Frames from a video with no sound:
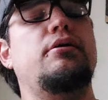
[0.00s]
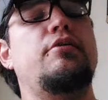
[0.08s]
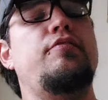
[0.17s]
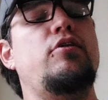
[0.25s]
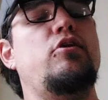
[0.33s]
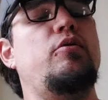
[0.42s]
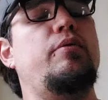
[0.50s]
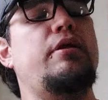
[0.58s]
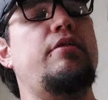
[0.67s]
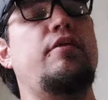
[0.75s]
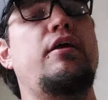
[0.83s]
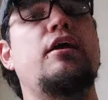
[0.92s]
If you know
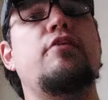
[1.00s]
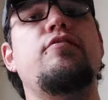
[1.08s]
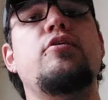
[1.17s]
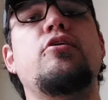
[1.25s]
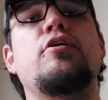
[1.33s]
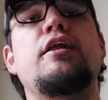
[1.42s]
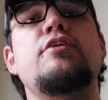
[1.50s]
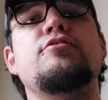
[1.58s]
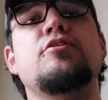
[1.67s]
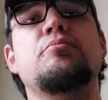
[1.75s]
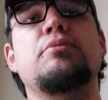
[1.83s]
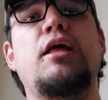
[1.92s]
anything, if you're an
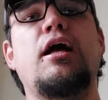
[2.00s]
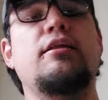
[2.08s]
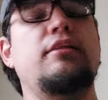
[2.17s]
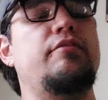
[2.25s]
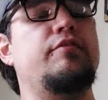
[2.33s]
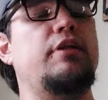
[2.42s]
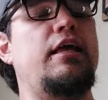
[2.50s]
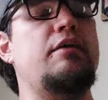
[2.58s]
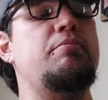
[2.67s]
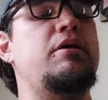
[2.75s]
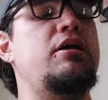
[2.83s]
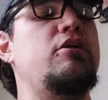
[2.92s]
Eastern Bloc lover
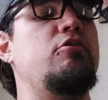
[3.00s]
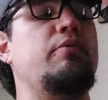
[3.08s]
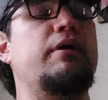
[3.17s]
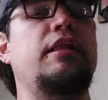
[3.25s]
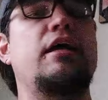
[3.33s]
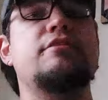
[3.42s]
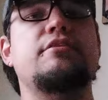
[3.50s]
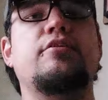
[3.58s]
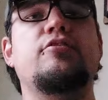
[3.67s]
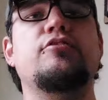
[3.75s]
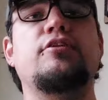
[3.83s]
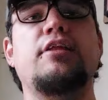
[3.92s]
like me, you realize that
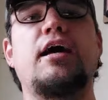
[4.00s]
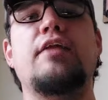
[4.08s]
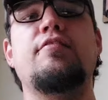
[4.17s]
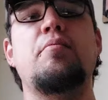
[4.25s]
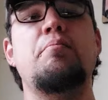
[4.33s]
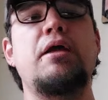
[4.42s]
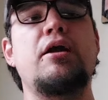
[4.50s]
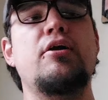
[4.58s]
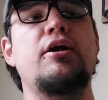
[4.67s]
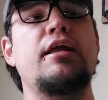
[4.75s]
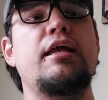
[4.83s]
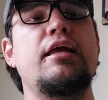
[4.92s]
there's a lot of
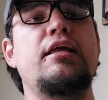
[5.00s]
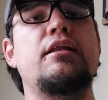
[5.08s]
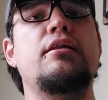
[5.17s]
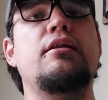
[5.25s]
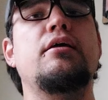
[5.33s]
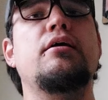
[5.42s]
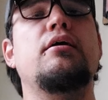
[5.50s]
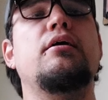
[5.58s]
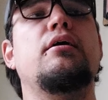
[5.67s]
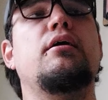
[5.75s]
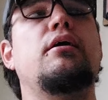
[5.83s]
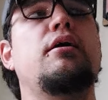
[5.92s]
American
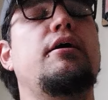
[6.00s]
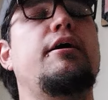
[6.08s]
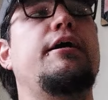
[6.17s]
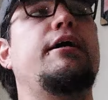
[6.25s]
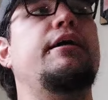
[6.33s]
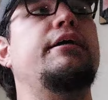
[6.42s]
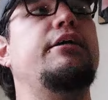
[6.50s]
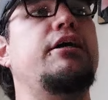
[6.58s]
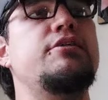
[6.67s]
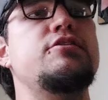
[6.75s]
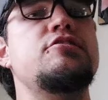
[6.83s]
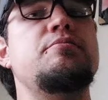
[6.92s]

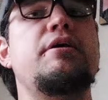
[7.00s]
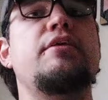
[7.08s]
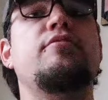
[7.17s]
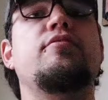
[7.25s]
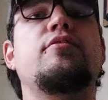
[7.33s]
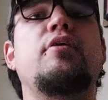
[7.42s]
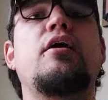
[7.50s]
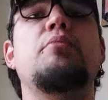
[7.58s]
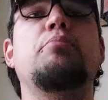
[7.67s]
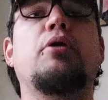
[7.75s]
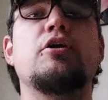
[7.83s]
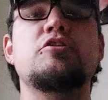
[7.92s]
gunsmiths
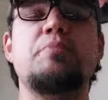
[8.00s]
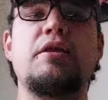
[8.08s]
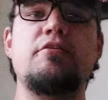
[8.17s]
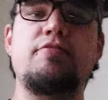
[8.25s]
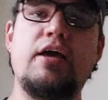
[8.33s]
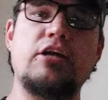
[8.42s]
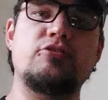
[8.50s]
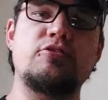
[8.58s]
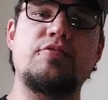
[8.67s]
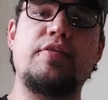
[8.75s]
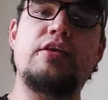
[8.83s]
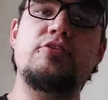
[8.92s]
and parts
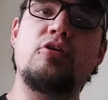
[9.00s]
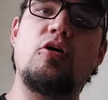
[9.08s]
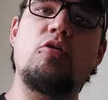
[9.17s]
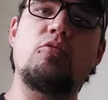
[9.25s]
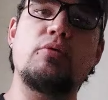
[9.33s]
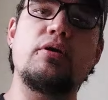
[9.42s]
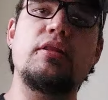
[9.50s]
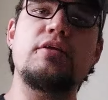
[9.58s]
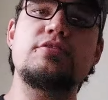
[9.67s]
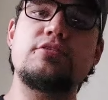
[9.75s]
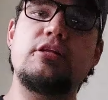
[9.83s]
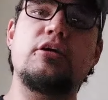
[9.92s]
manufacturers that don't
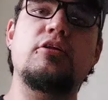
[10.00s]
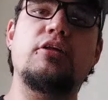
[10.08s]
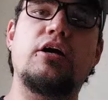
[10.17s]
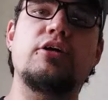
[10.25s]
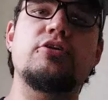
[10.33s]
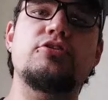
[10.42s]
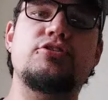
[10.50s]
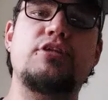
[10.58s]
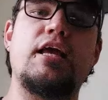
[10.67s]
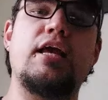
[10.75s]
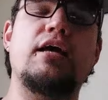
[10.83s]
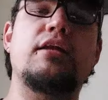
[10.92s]
really still
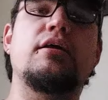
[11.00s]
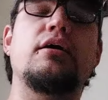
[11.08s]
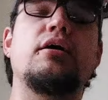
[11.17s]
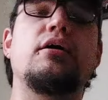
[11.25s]
understand